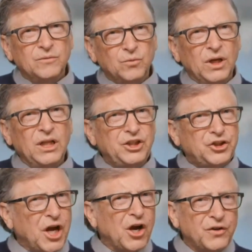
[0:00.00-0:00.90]
really
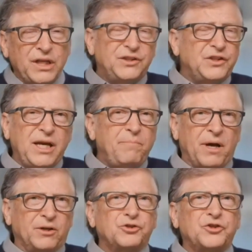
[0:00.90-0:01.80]
share these deep
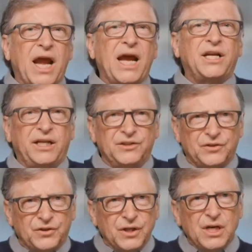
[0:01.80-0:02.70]

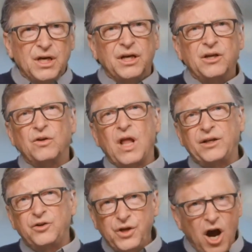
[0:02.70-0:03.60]
understandings. You know,
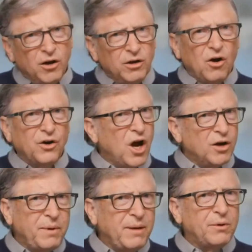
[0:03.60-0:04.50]
like, are
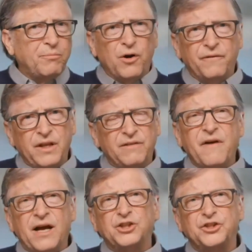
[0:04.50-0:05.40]
young people part of the
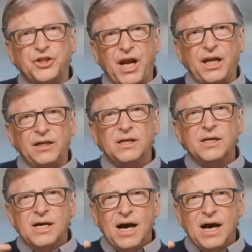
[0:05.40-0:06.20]
infection chain?